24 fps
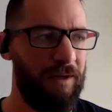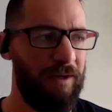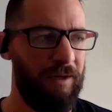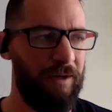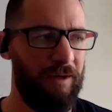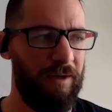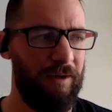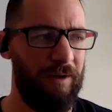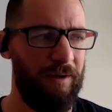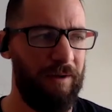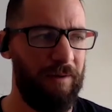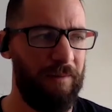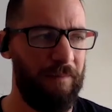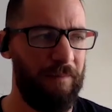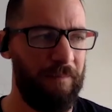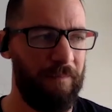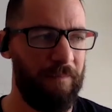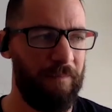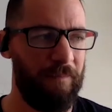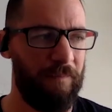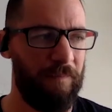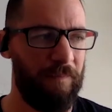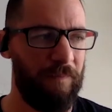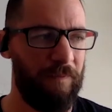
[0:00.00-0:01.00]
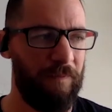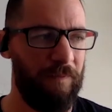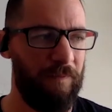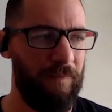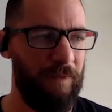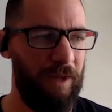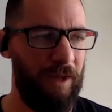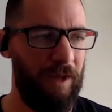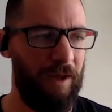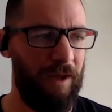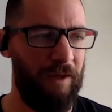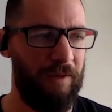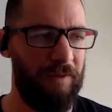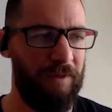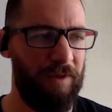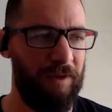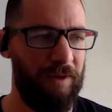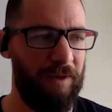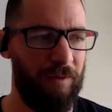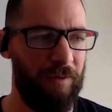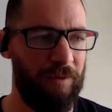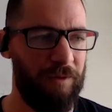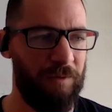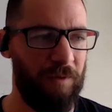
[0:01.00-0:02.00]
um, yeah, I think
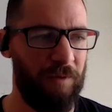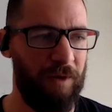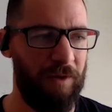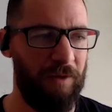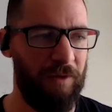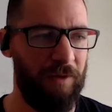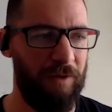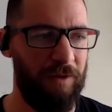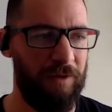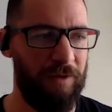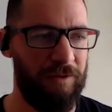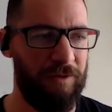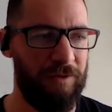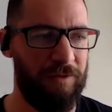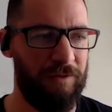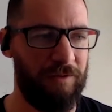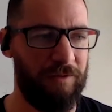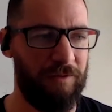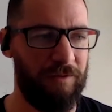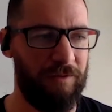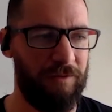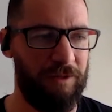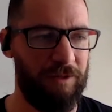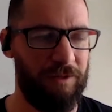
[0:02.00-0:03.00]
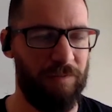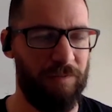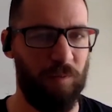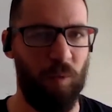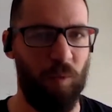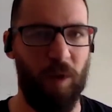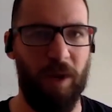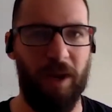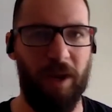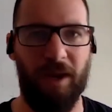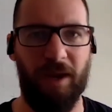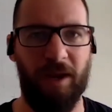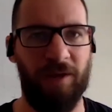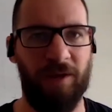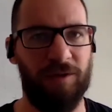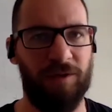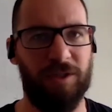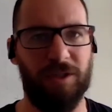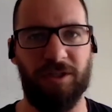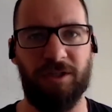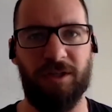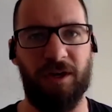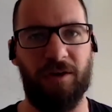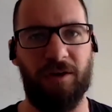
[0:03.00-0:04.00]
it was one of those just weird. It was
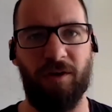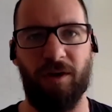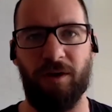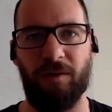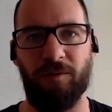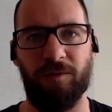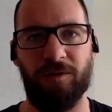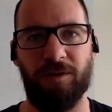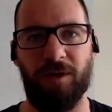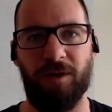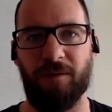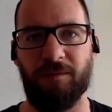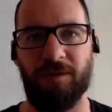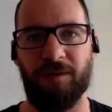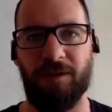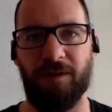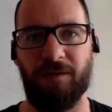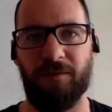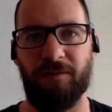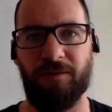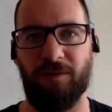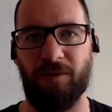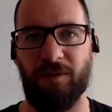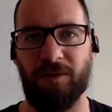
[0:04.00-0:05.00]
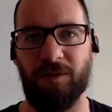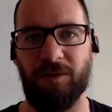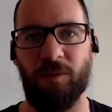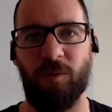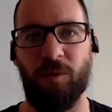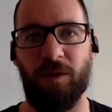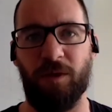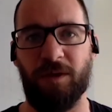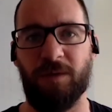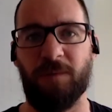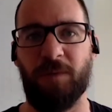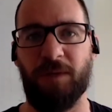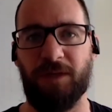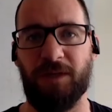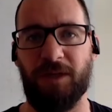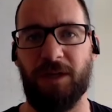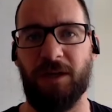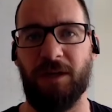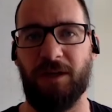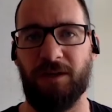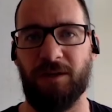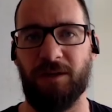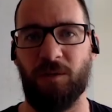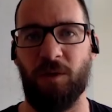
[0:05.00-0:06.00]
just an incredible time to live through it, to
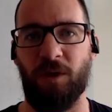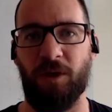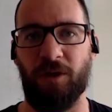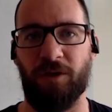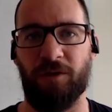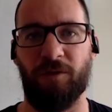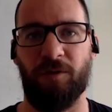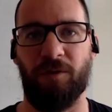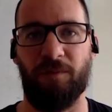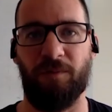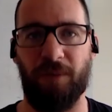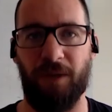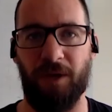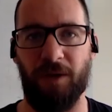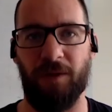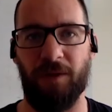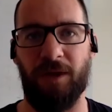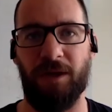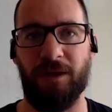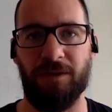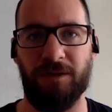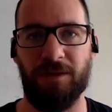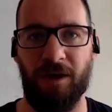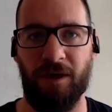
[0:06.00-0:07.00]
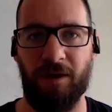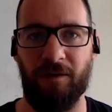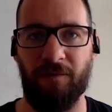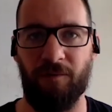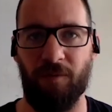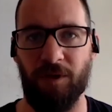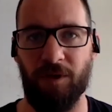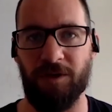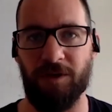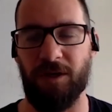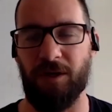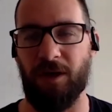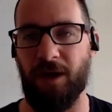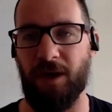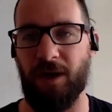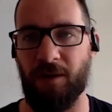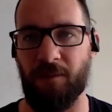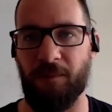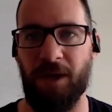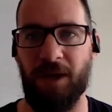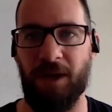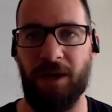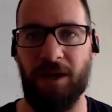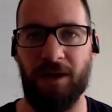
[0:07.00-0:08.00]
particularly to work through and be on the inside of watching how
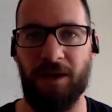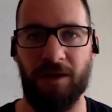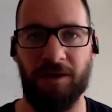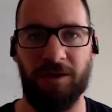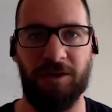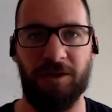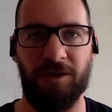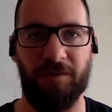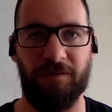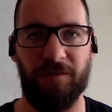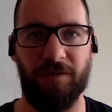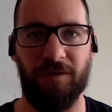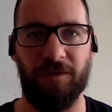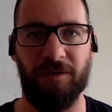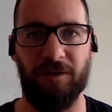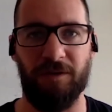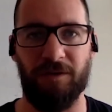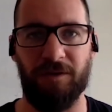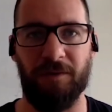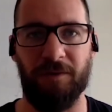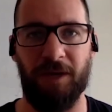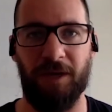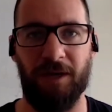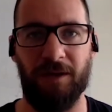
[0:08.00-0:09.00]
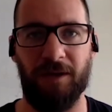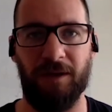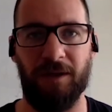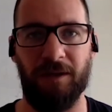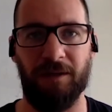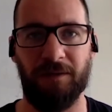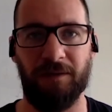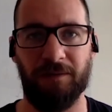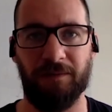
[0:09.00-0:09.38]
media shifted so dramatically.